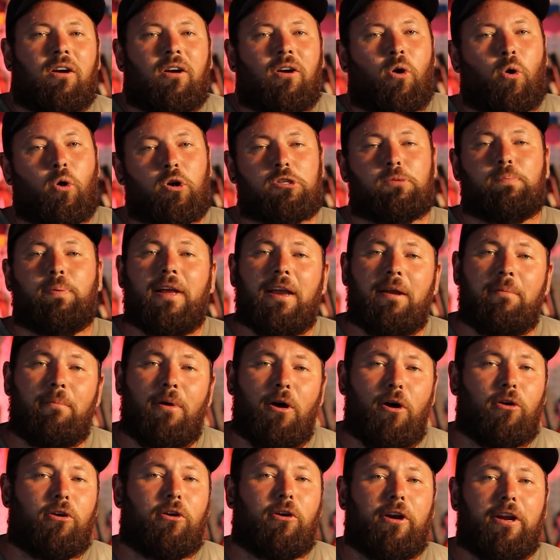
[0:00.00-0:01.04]
Horseplane
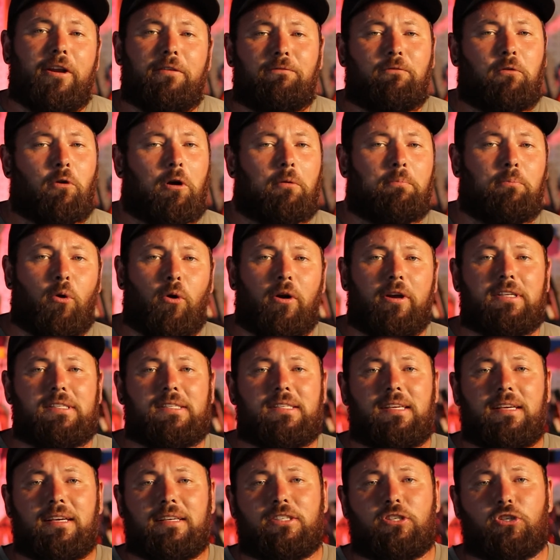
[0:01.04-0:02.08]
Motoring,
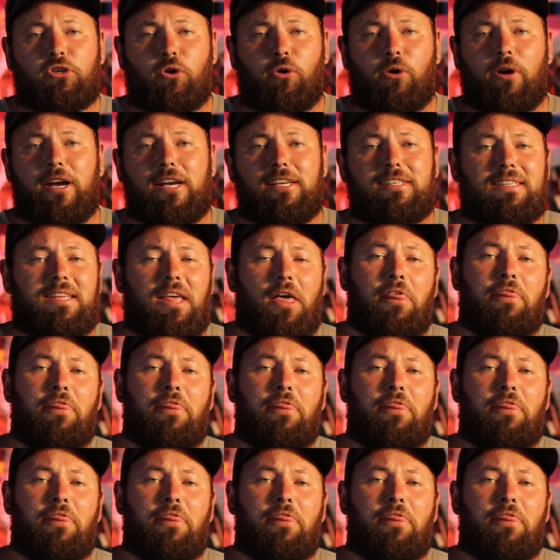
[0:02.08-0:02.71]
4.6 Chris,